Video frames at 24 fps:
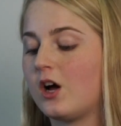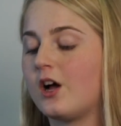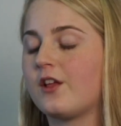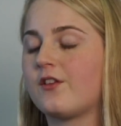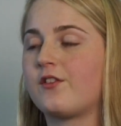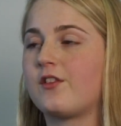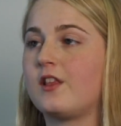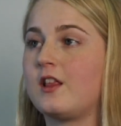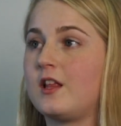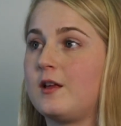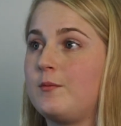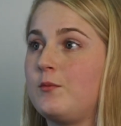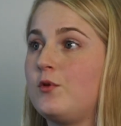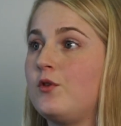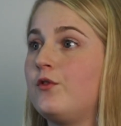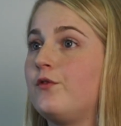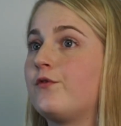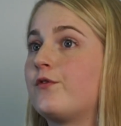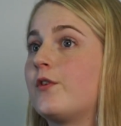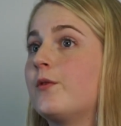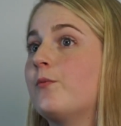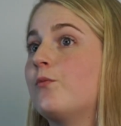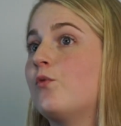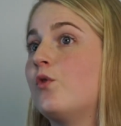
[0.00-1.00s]
constantly
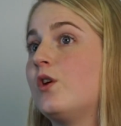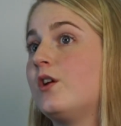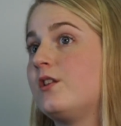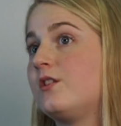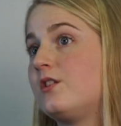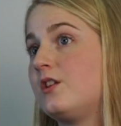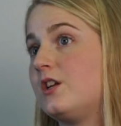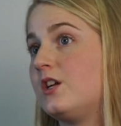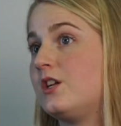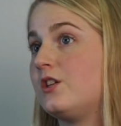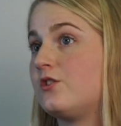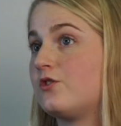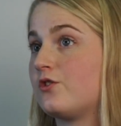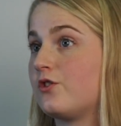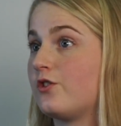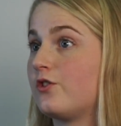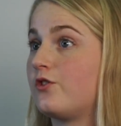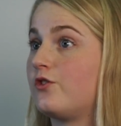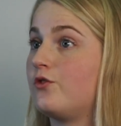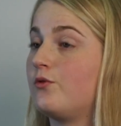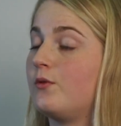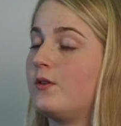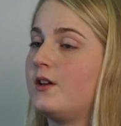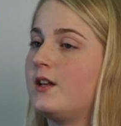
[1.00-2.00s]
moved from one teacher
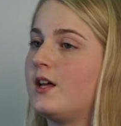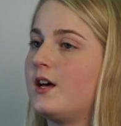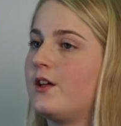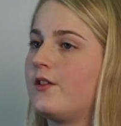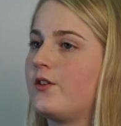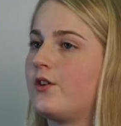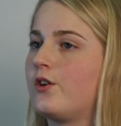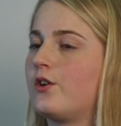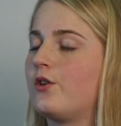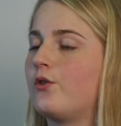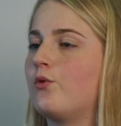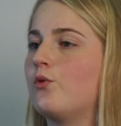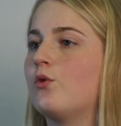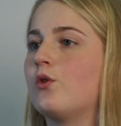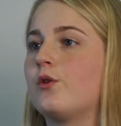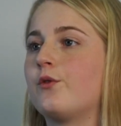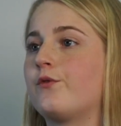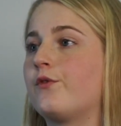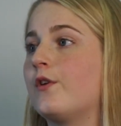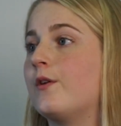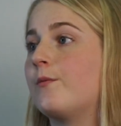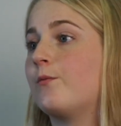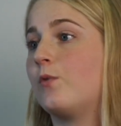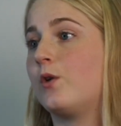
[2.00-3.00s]
to another or
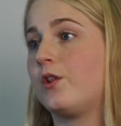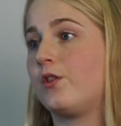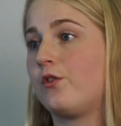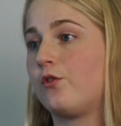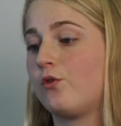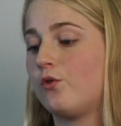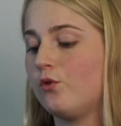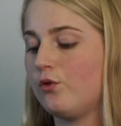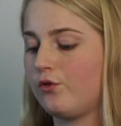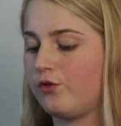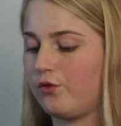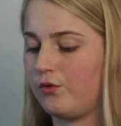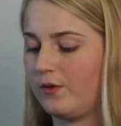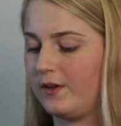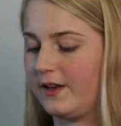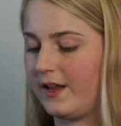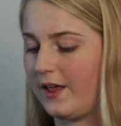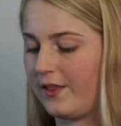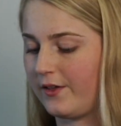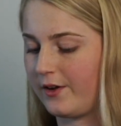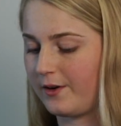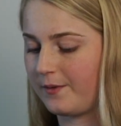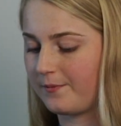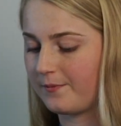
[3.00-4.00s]
from one school to
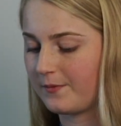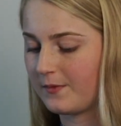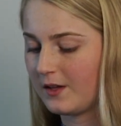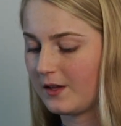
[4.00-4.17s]
another.